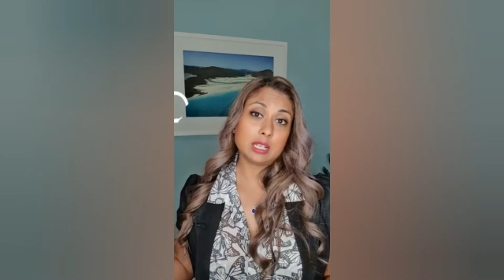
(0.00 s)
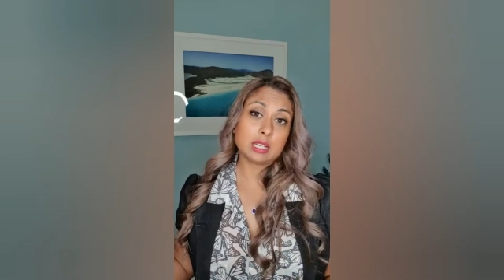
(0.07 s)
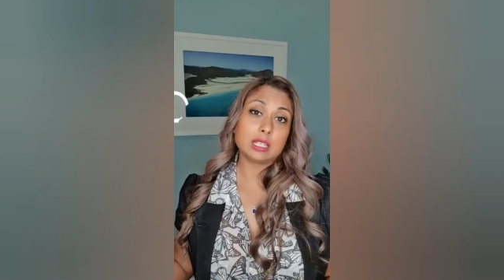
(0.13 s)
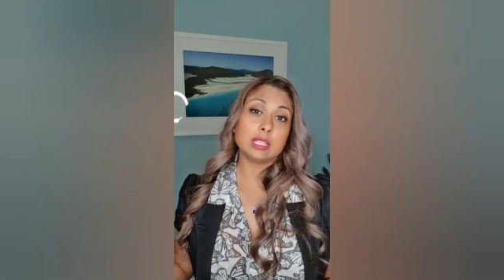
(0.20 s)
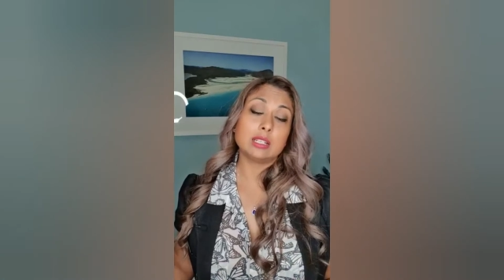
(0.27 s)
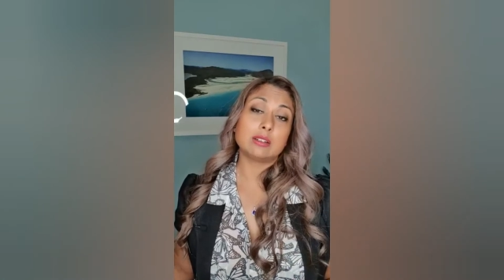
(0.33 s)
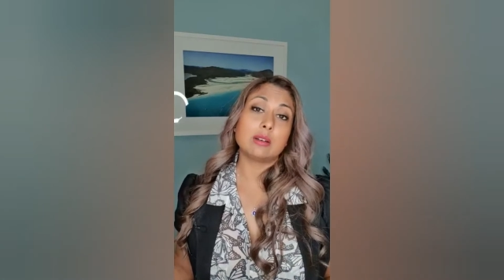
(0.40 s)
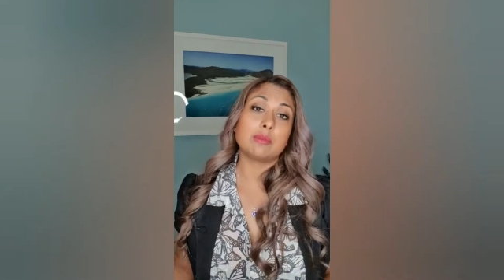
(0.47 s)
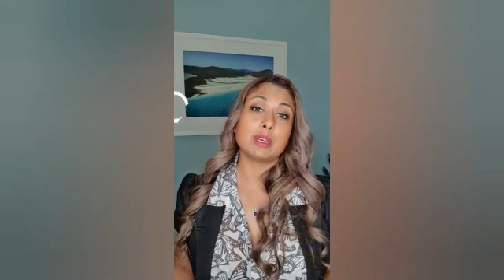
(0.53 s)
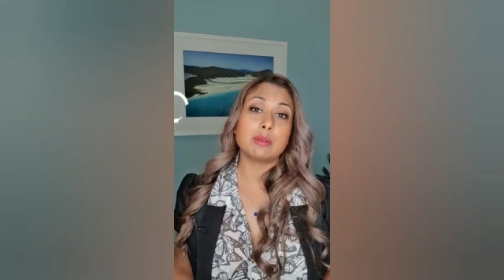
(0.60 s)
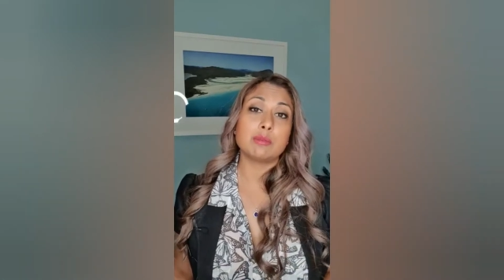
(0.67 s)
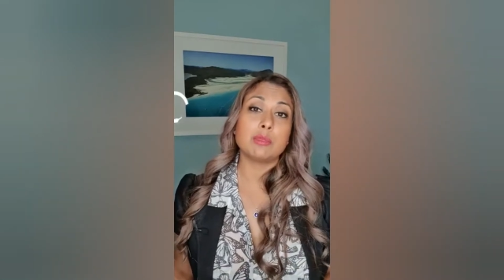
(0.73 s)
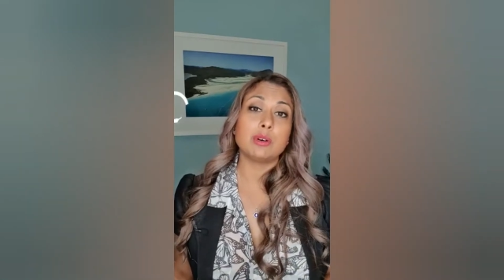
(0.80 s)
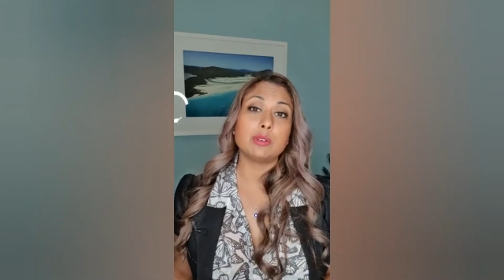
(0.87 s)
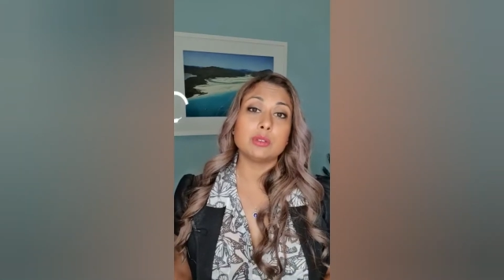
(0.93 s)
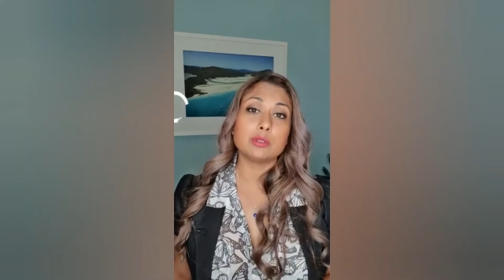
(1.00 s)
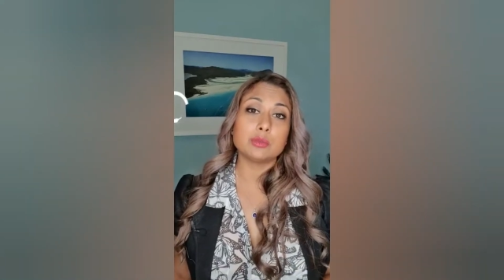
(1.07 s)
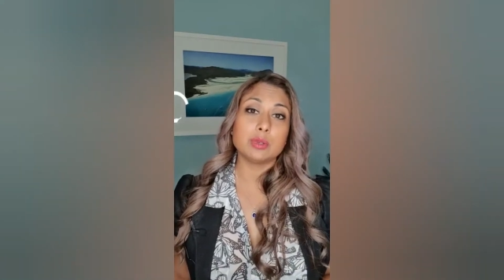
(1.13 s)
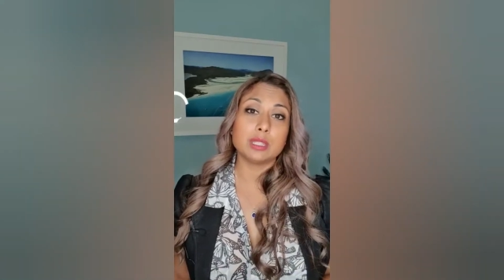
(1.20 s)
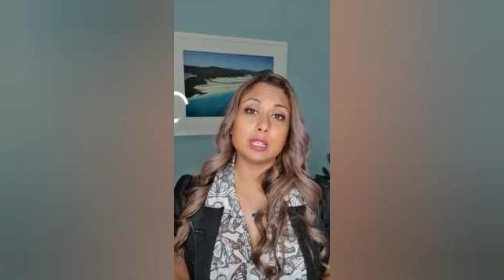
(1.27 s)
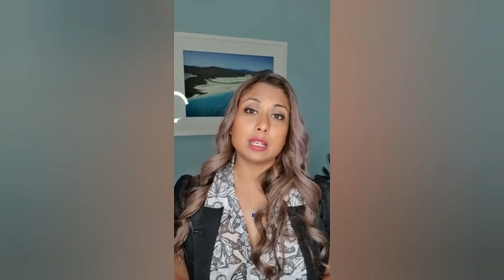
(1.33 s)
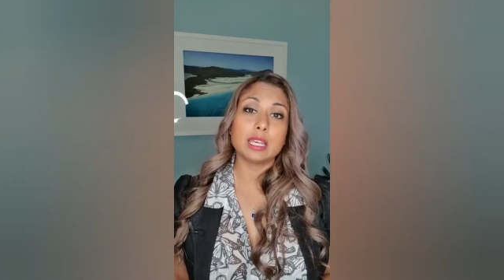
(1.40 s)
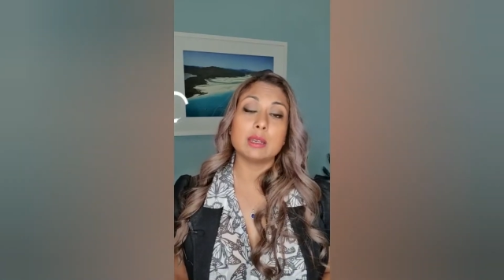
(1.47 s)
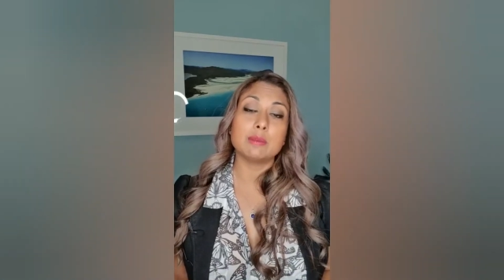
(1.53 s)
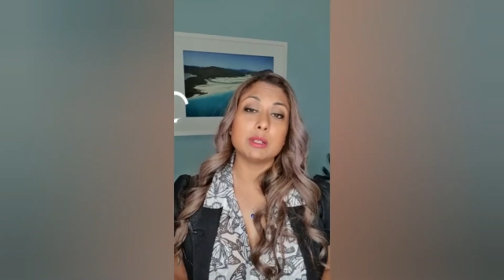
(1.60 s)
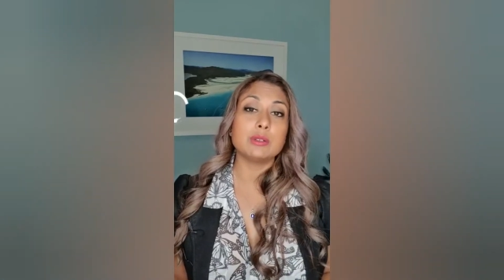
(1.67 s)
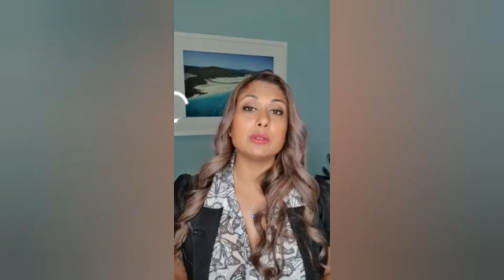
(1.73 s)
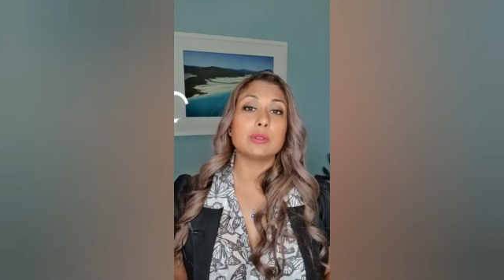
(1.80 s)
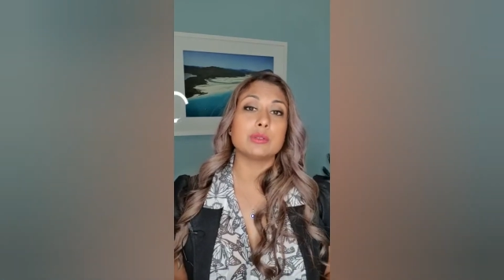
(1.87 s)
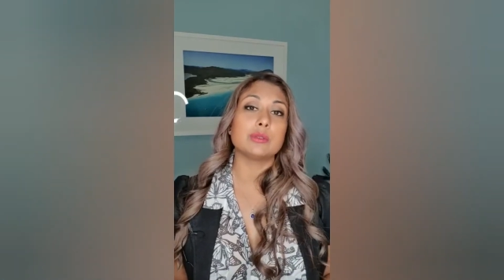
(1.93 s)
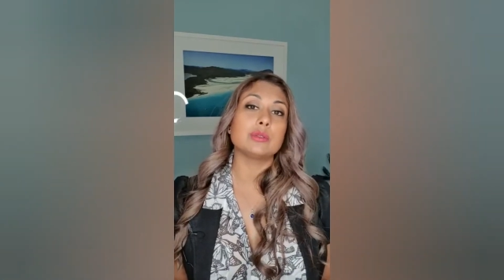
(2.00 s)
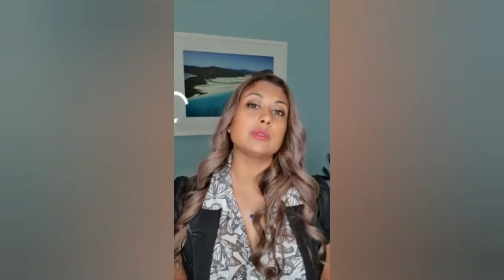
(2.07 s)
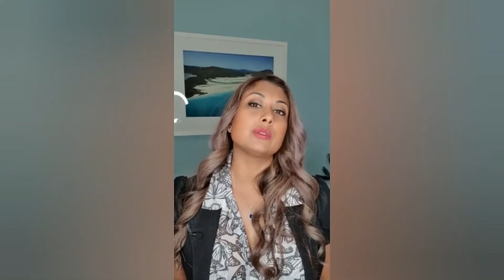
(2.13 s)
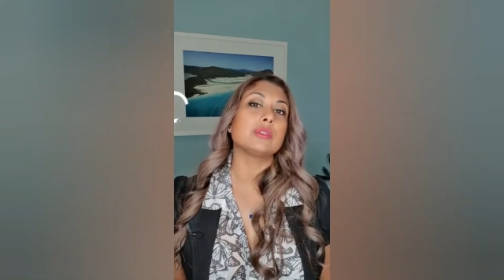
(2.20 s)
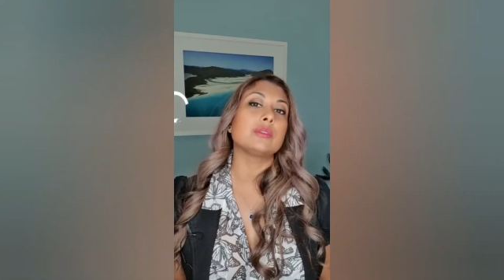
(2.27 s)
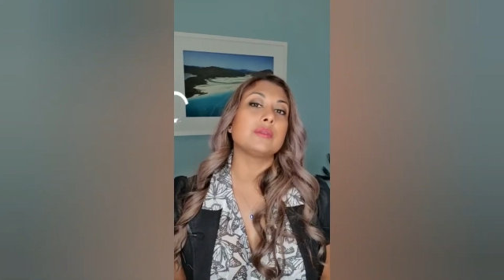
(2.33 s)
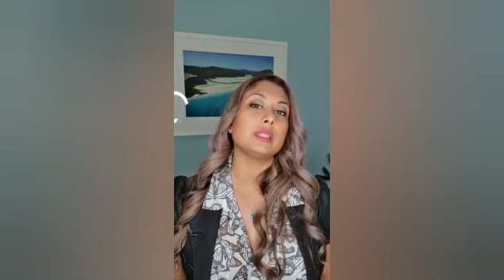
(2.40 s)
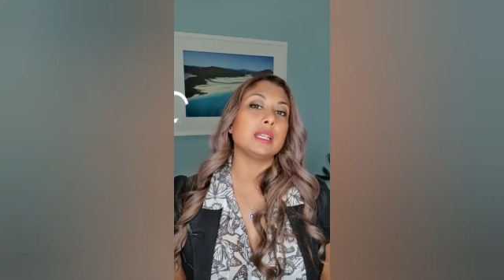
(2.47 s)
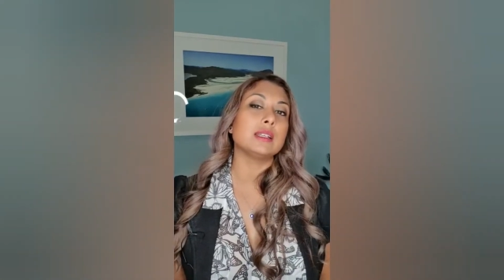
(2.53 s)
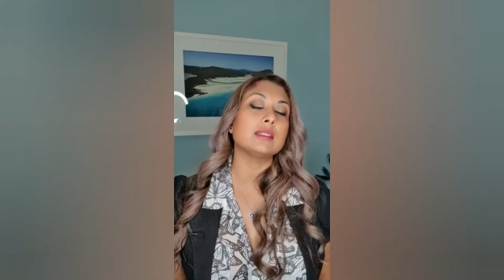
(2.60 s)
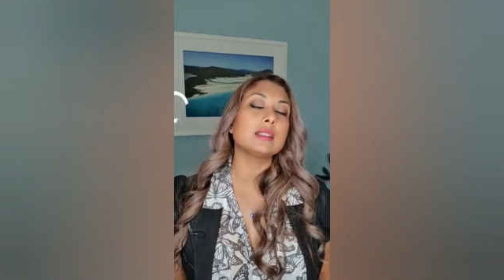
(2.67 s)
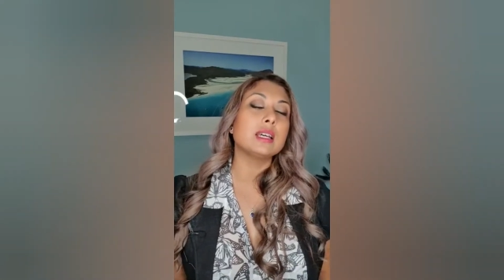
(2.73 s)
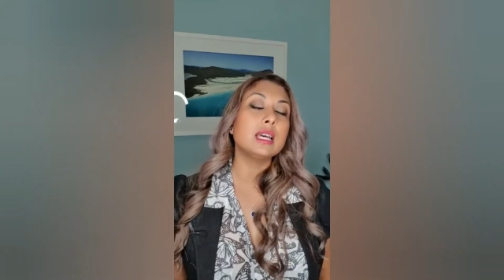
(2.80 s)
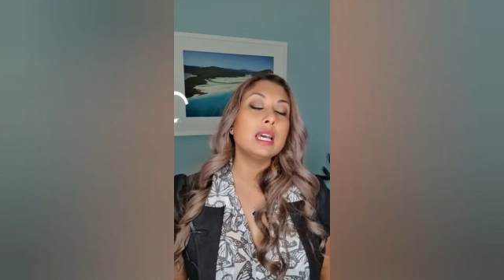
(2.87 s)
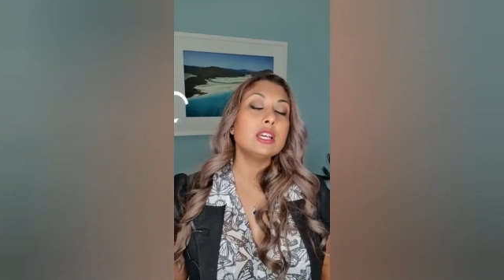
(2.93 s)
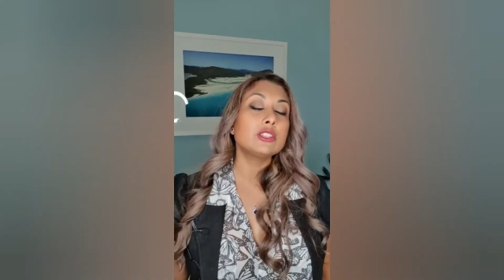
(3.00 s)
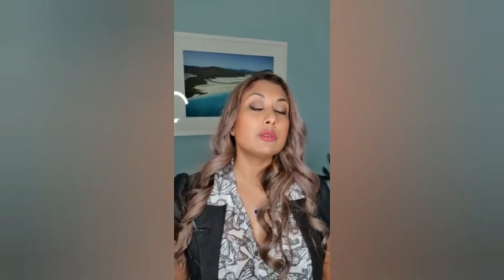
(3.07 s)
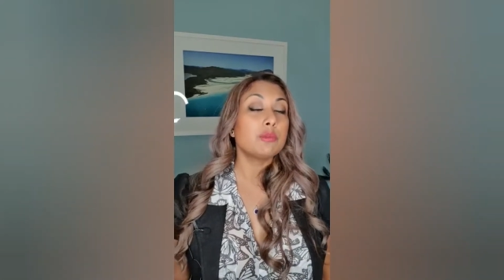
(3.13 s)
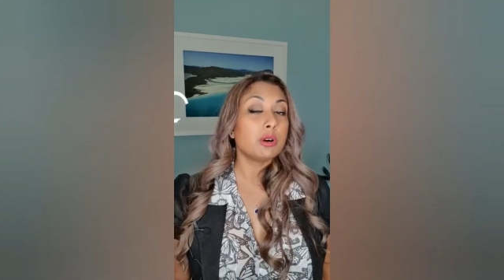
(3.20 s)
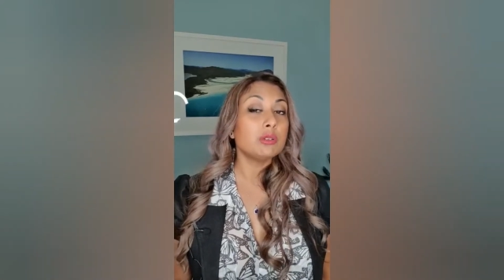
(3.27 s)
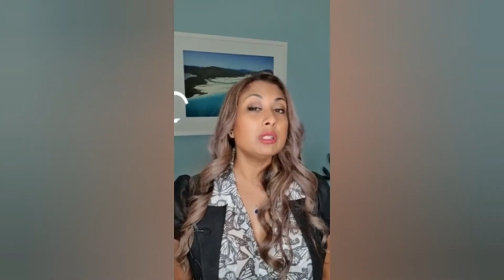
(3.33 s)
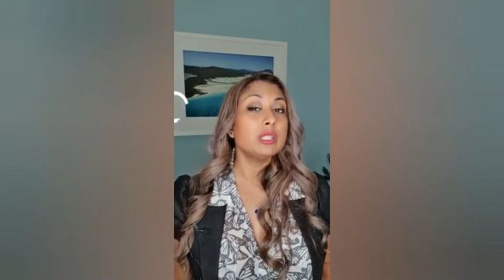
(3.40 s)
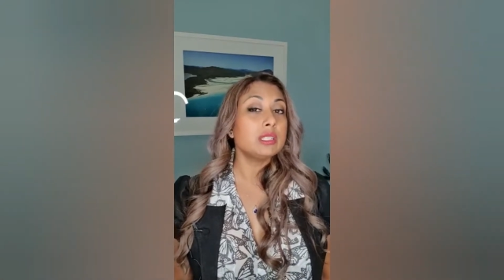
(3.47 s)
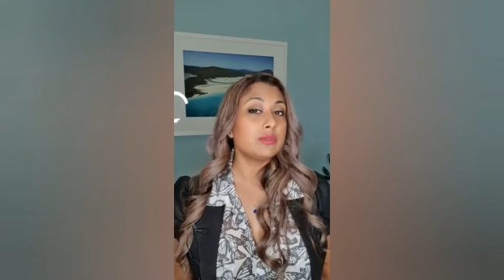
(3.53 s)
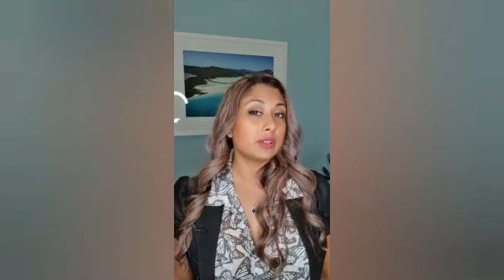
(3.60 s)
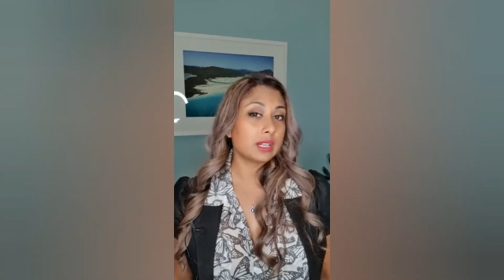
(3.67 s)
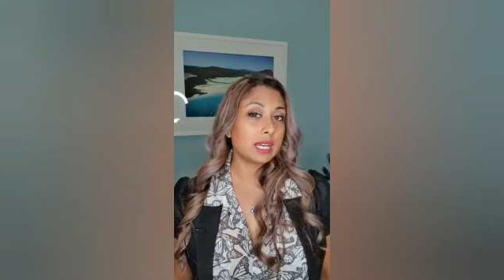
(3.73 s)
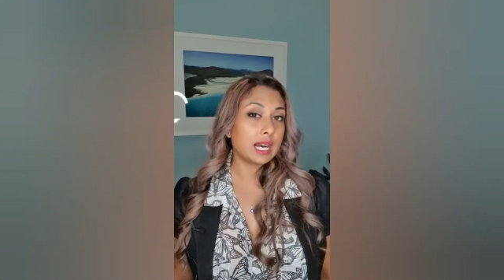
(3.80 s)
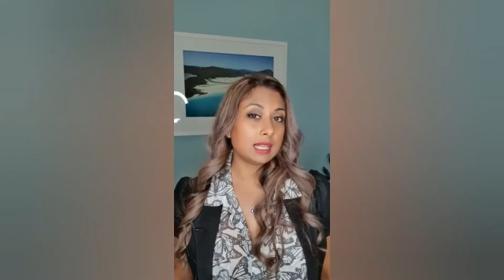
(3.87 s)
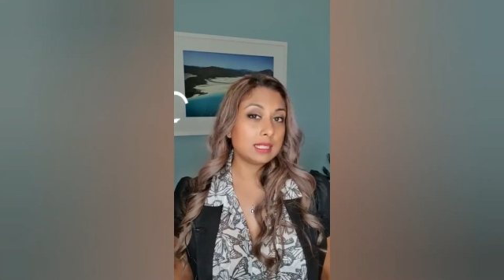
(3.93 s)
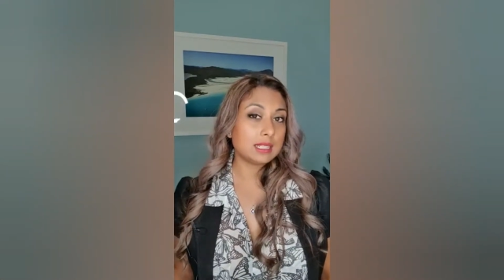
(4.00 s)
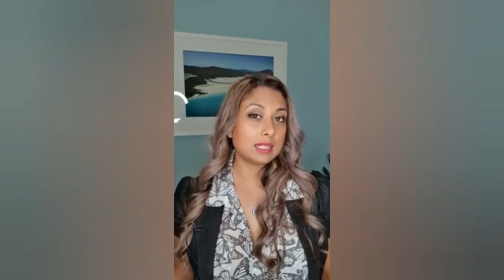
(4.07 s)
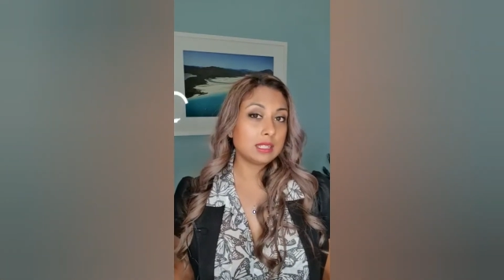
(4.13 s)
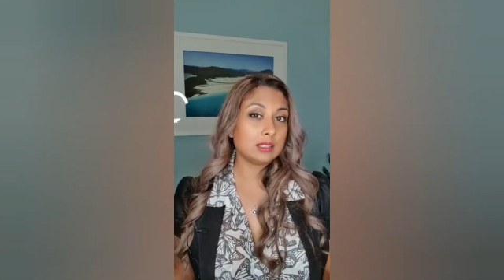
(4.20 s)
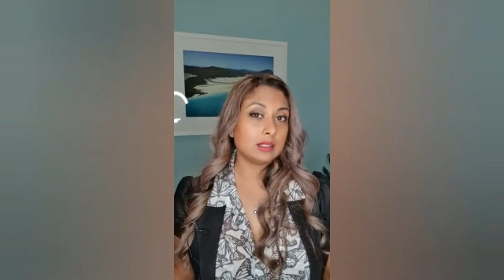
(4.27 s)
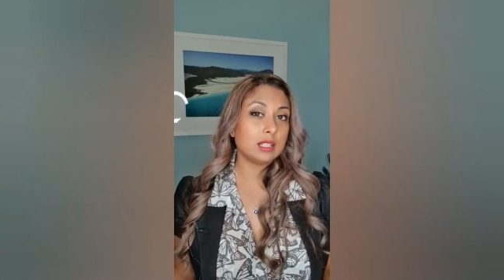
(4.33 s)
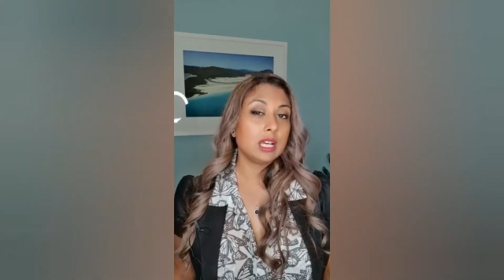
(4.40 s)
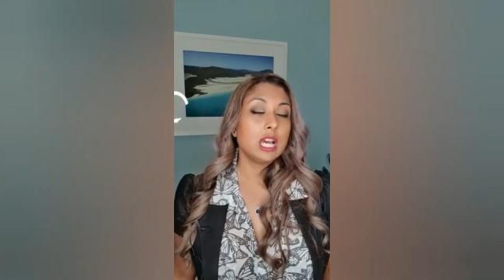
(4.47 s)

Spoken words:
clear up that mold with chemicals and all sorts of things. So mold is very hard to kill.